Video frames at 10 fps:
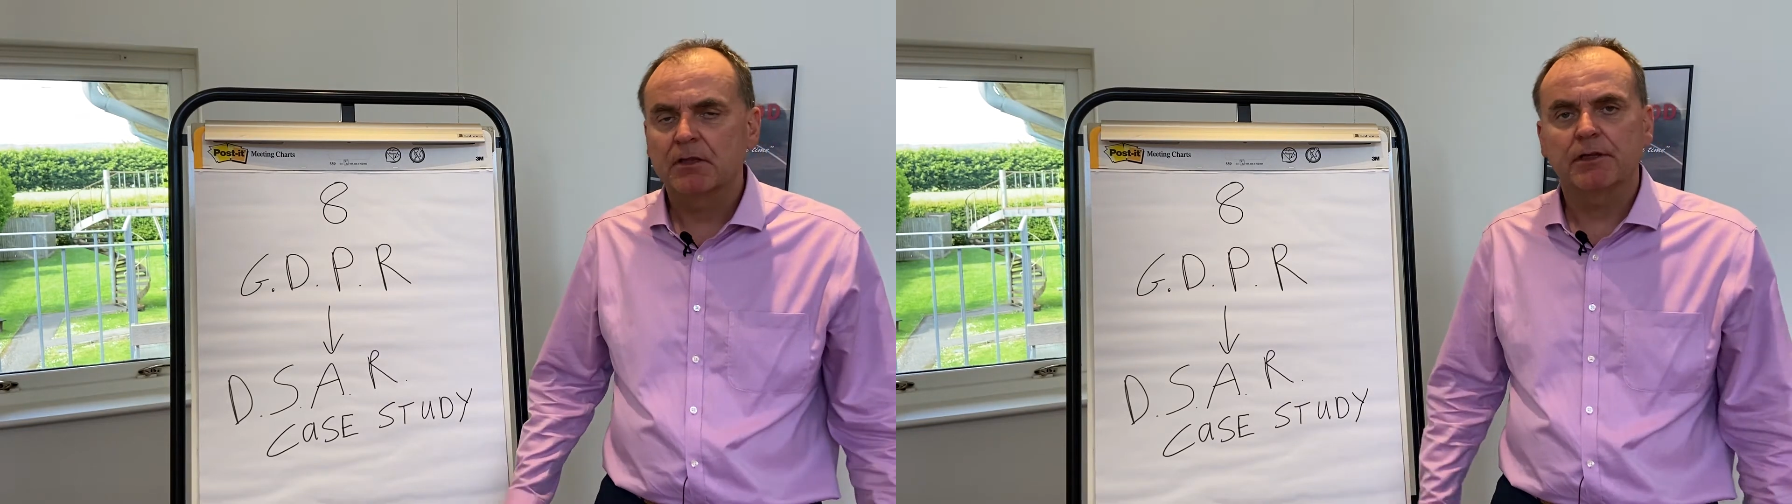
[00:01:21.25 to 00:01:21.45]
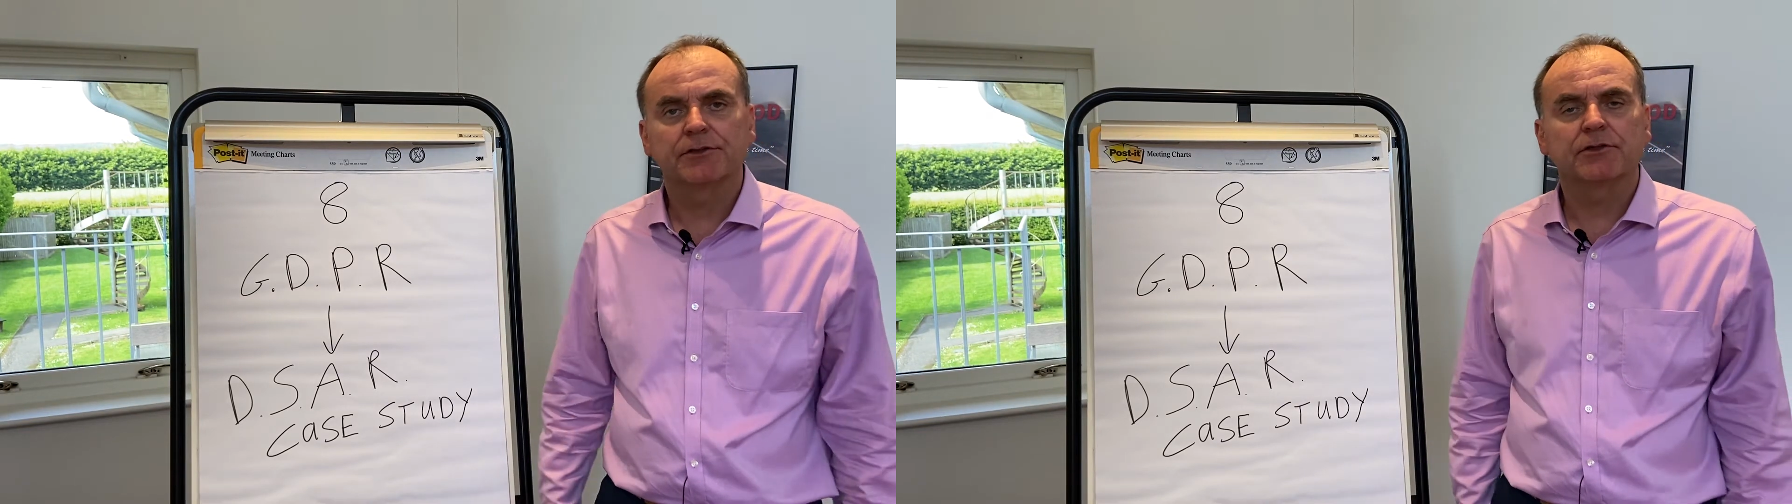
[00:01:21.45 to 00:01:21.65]

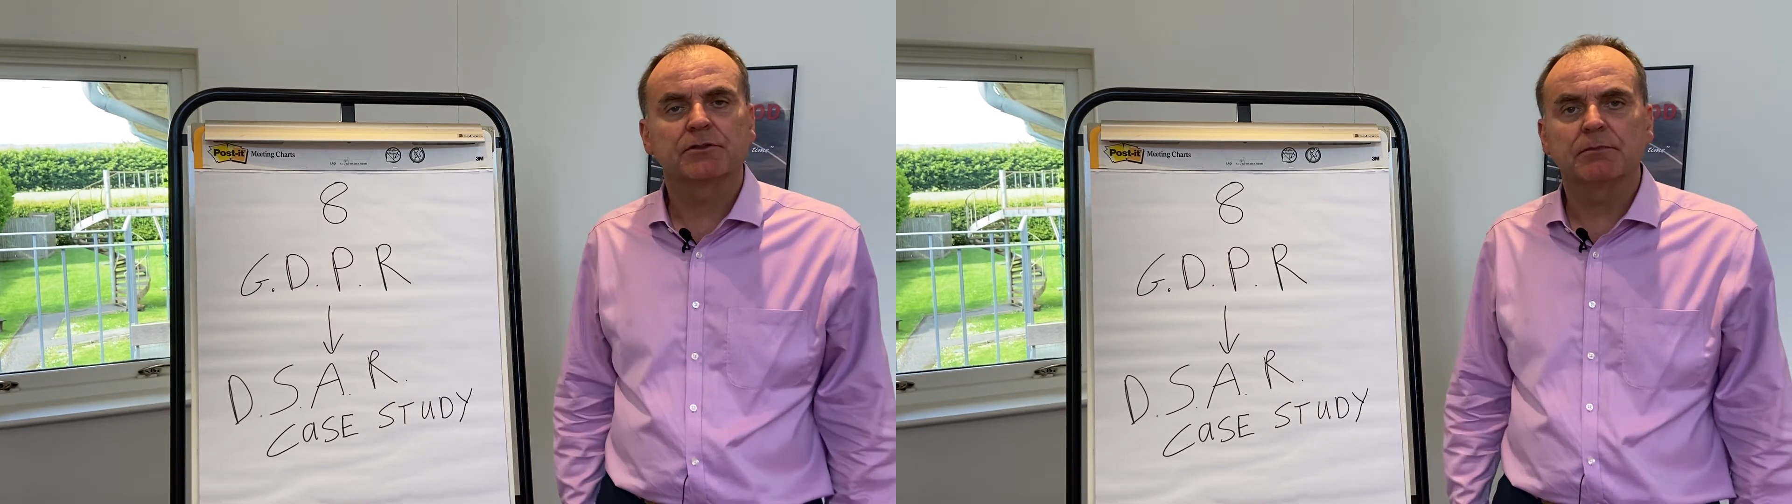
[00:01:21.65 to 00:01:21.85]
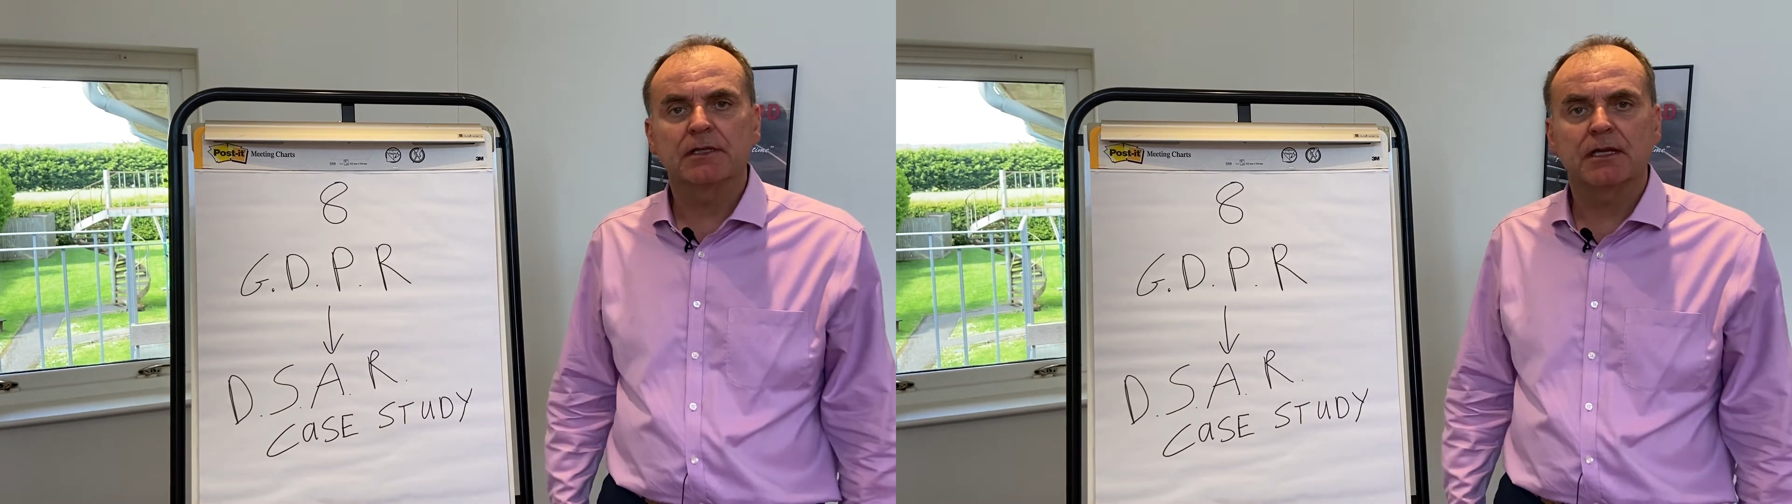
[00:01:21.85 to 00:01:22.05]
that
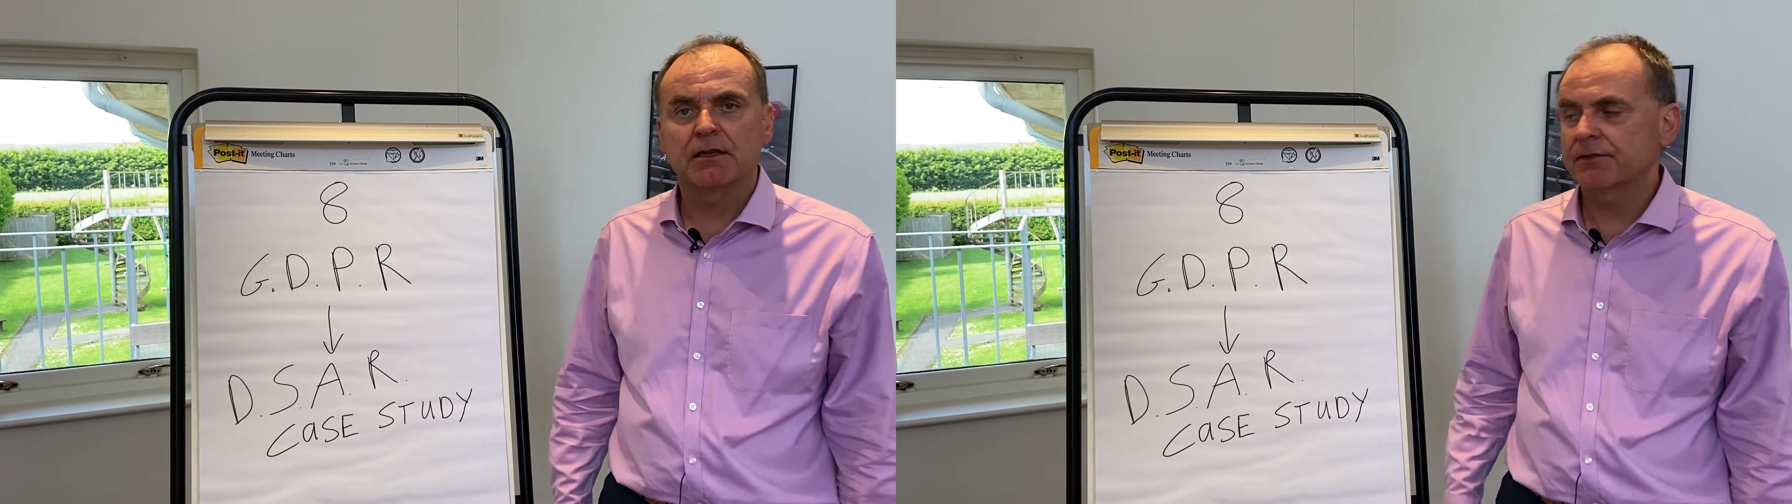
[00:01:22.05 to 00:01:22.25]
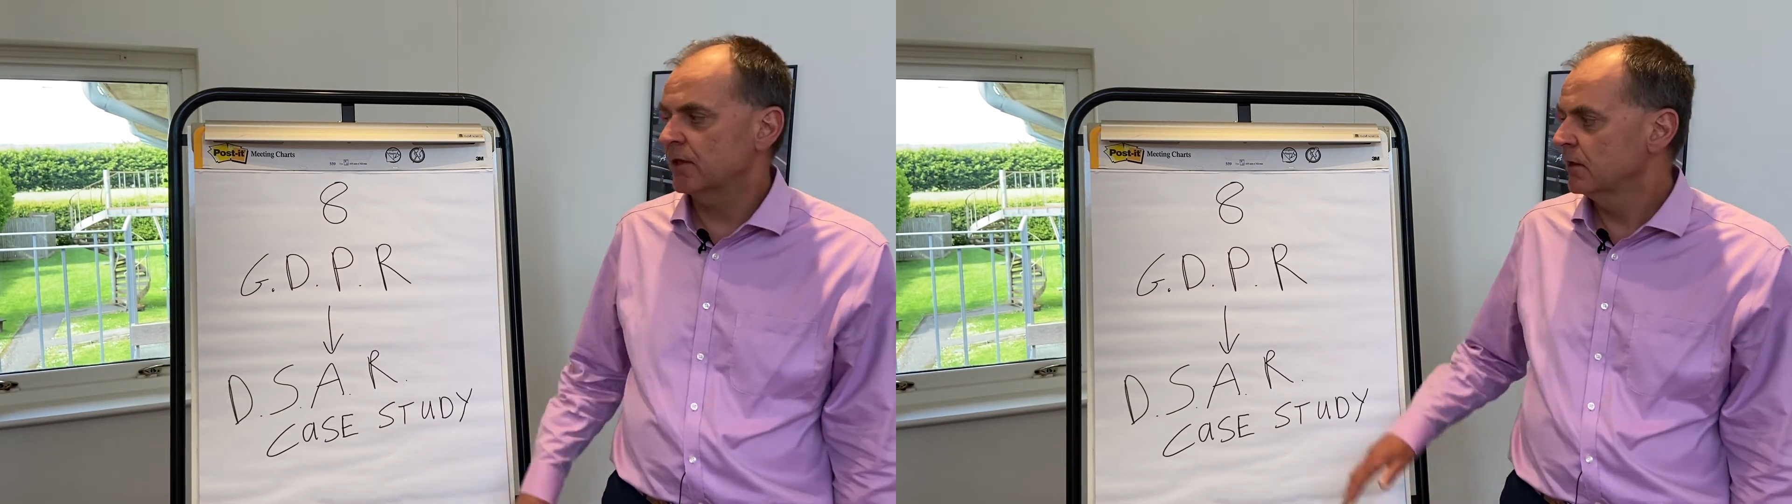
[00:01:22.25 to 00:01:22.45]
doesn't mean
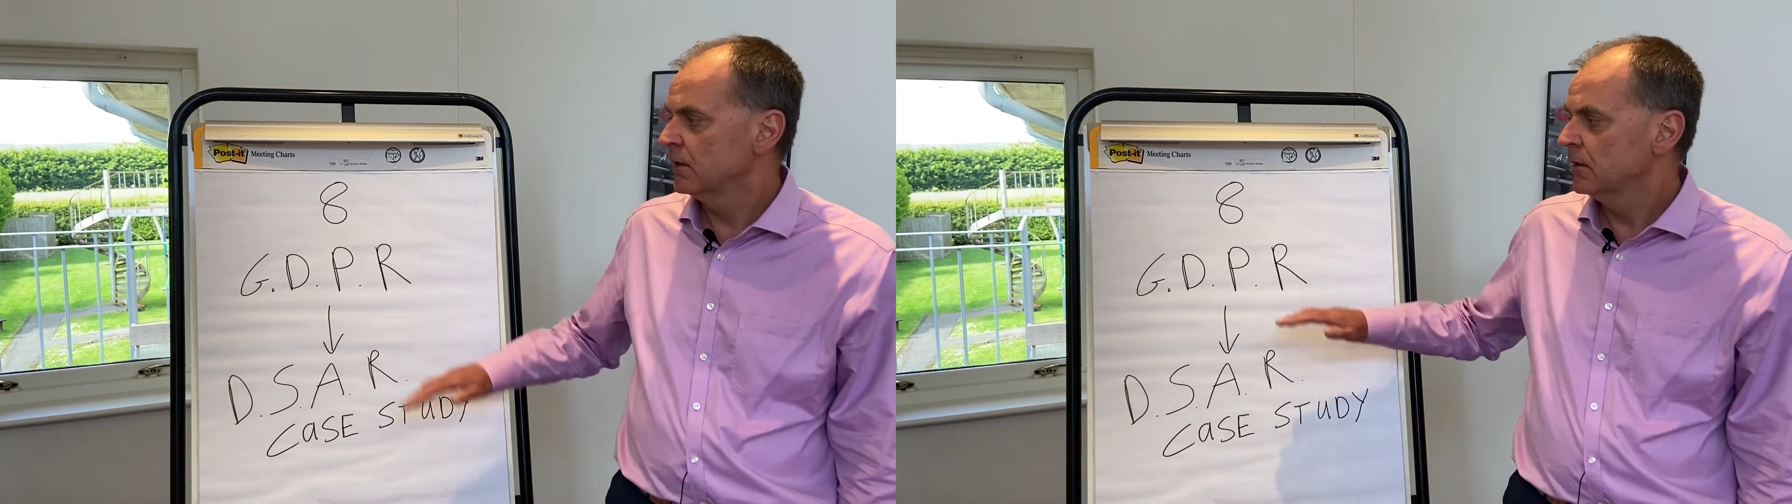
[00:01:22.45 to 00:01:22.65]
anything.